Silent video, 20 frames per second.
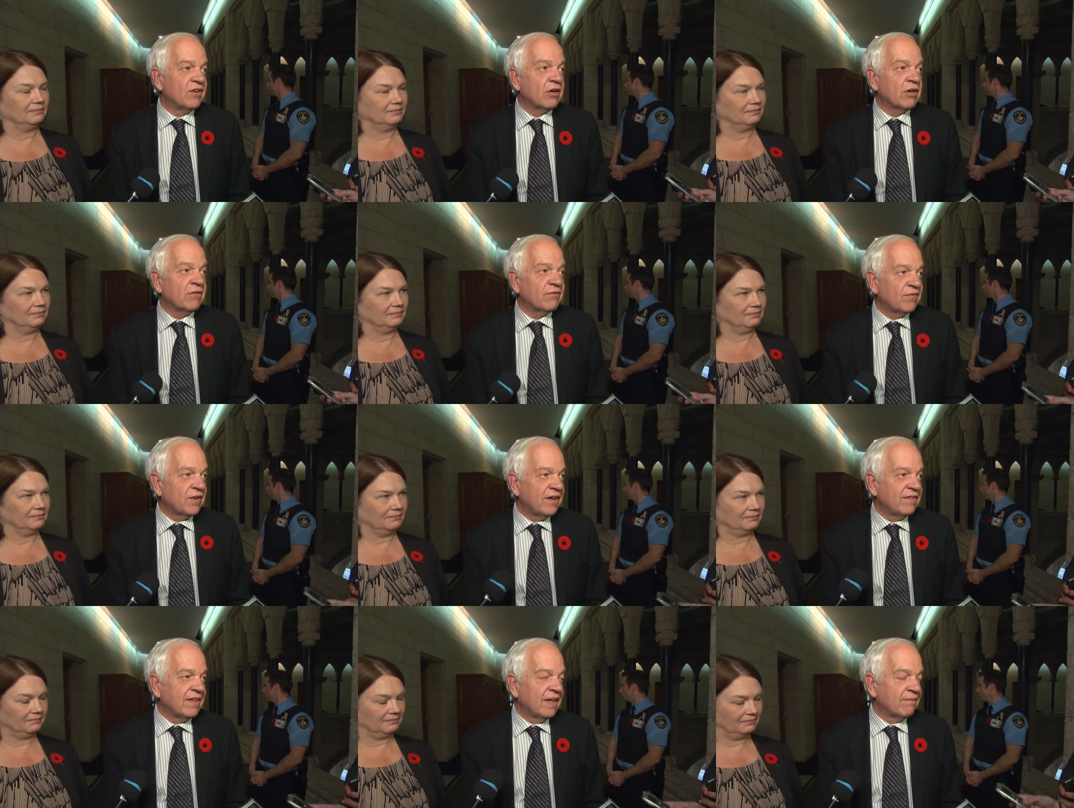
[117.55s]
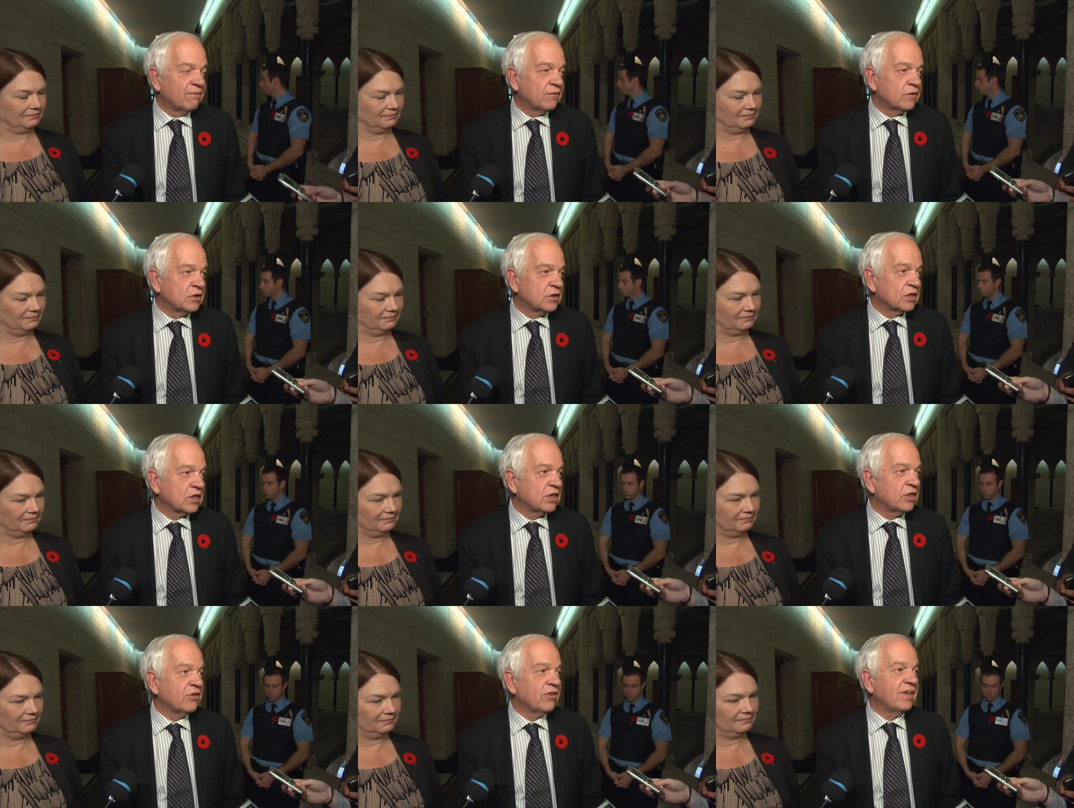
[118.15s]
Speaker 1: verify them for
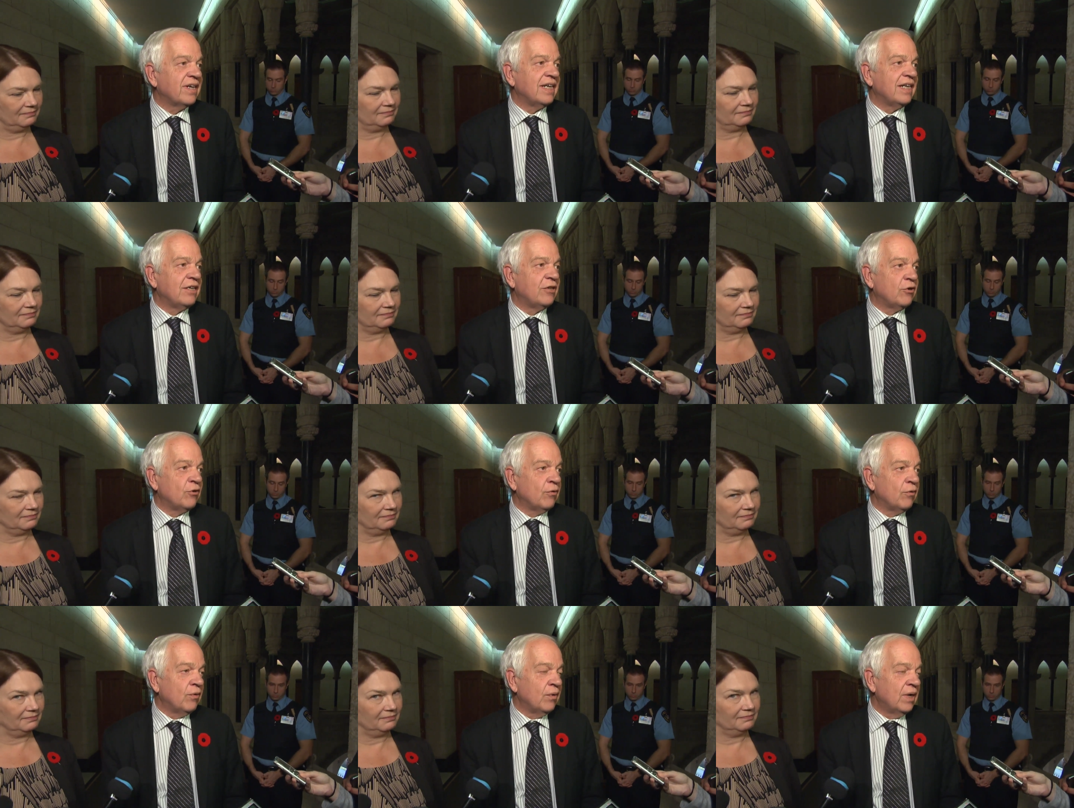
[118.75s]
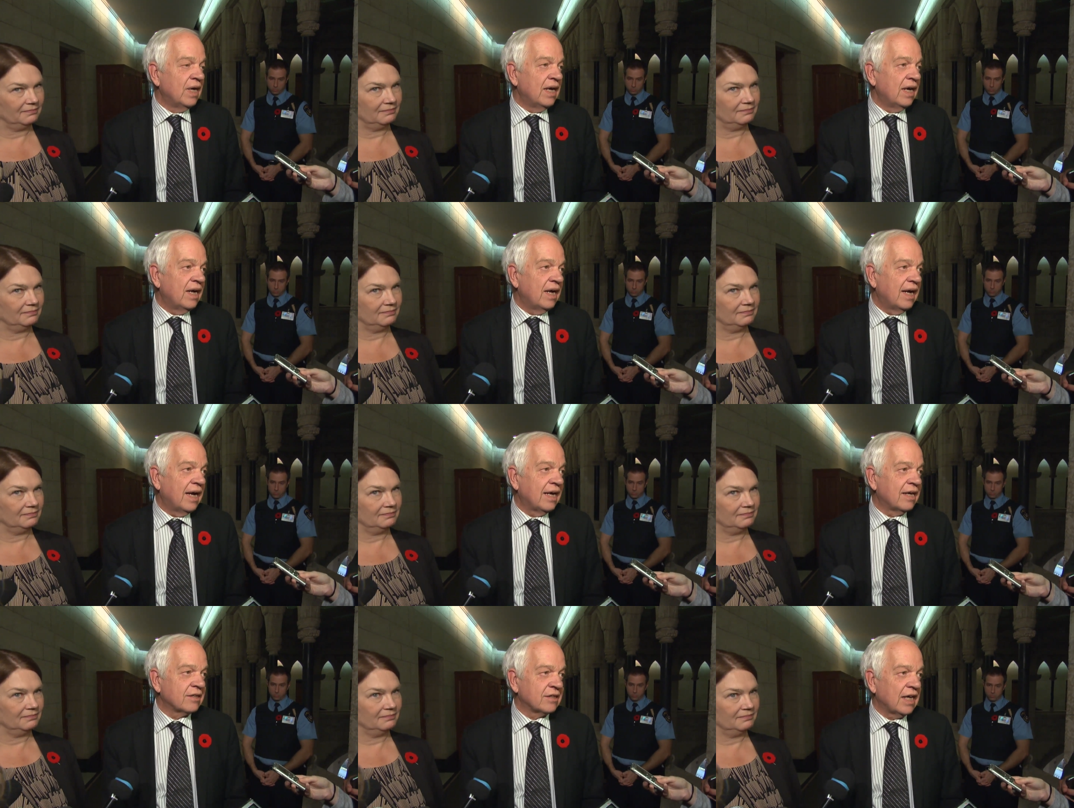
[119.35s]
security, to
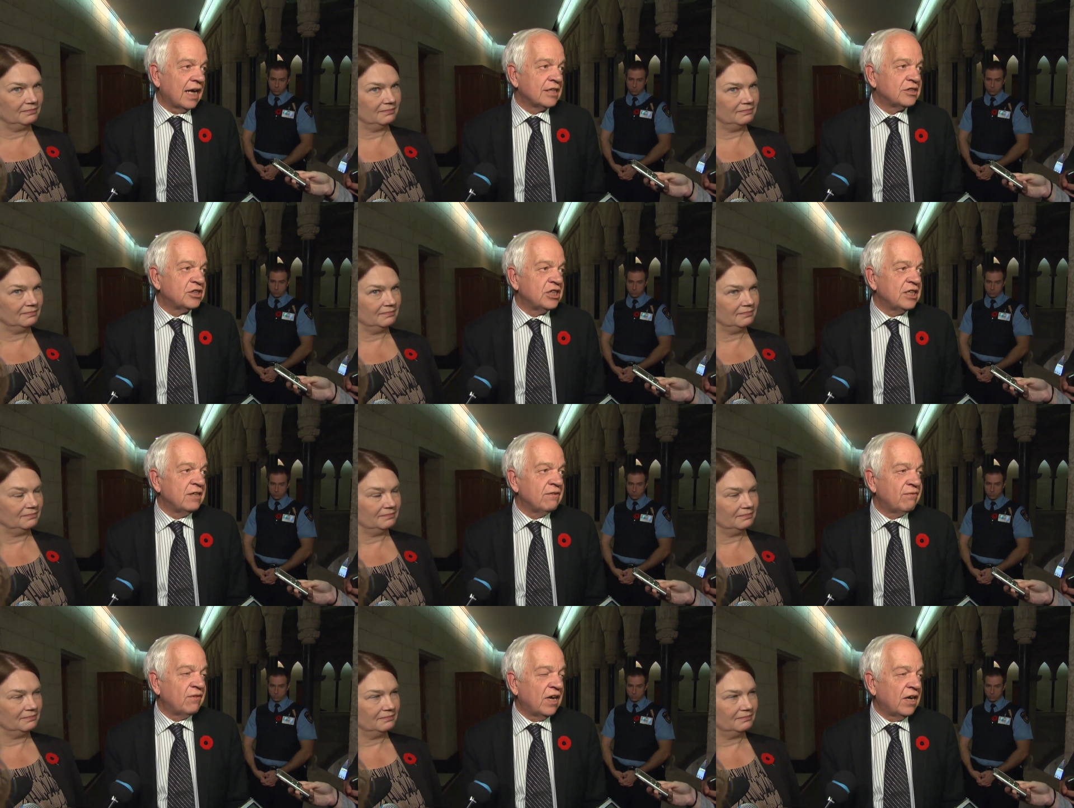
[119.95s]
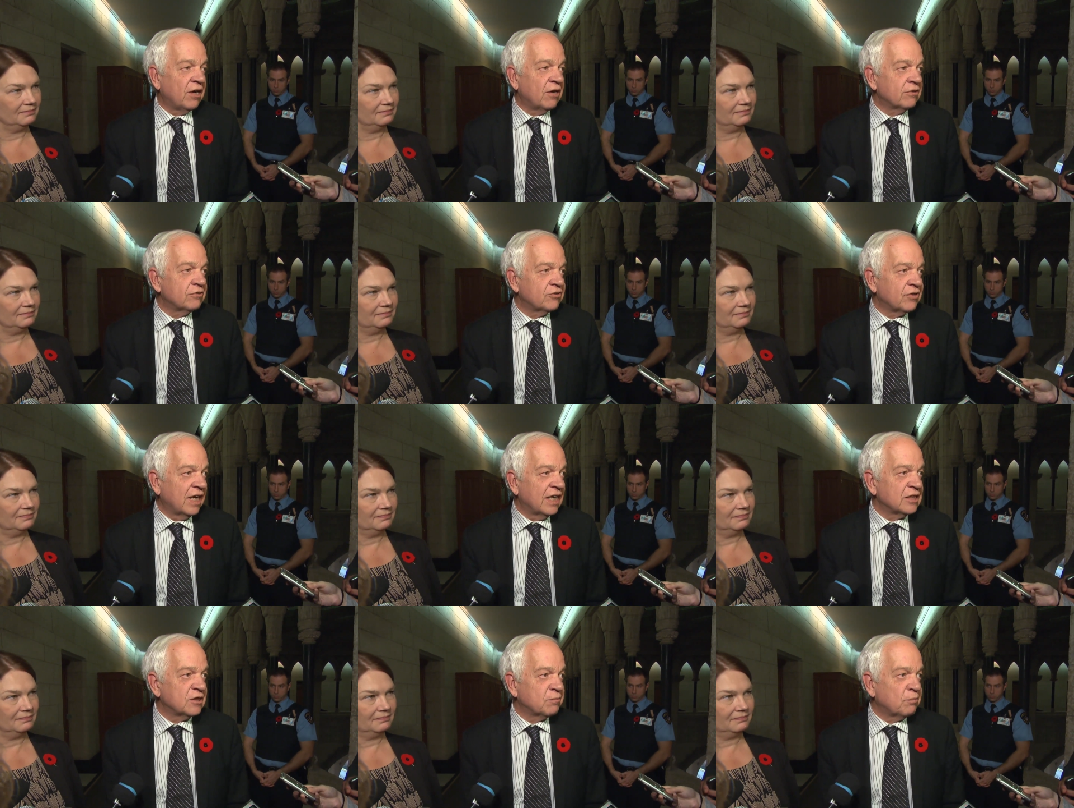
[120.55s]
uh, achieve air
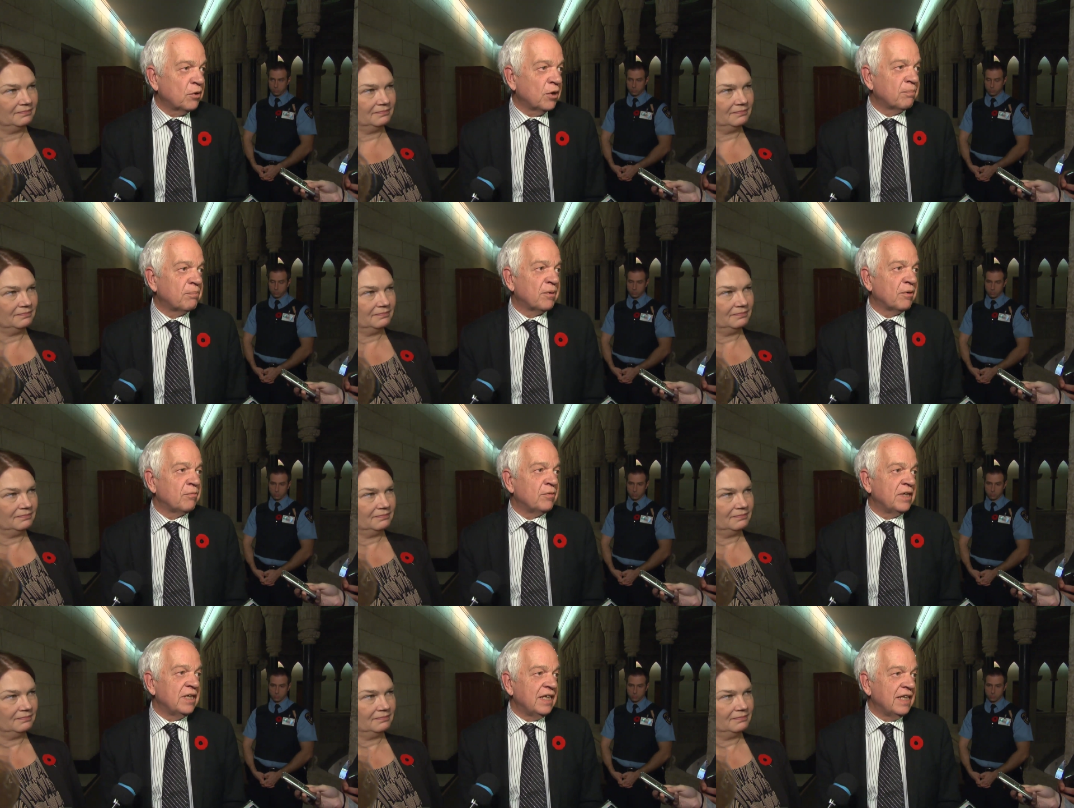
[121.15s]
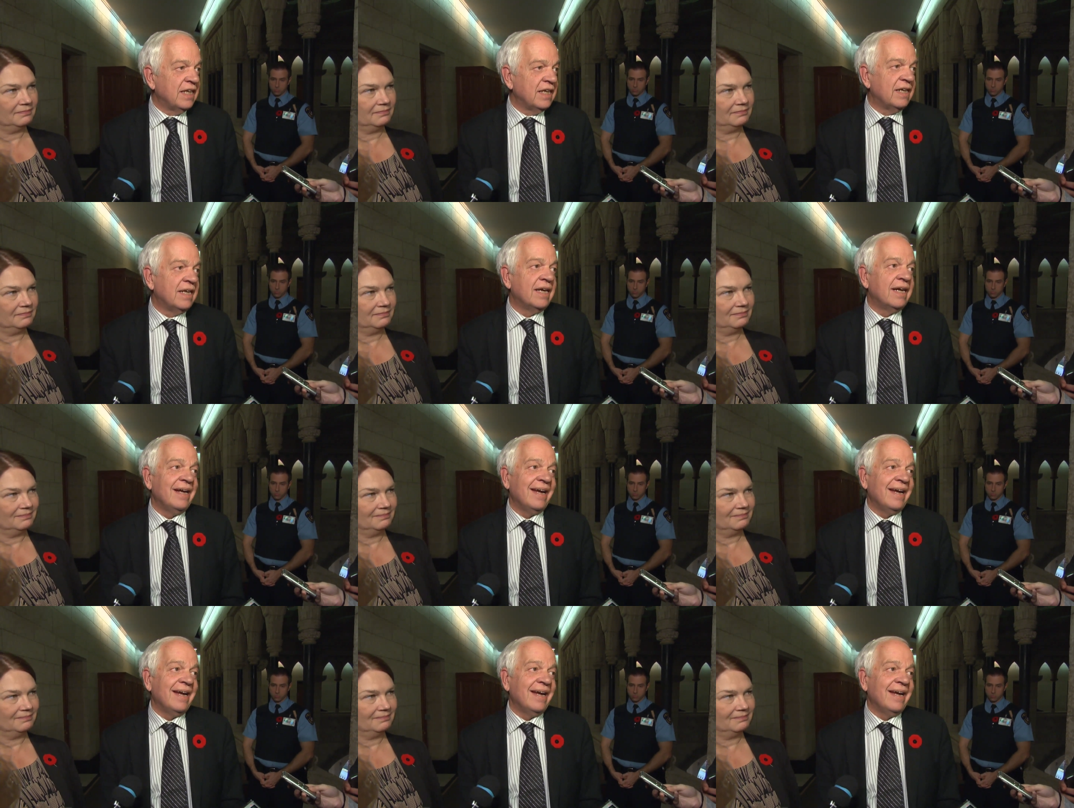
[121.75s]
transport, but we need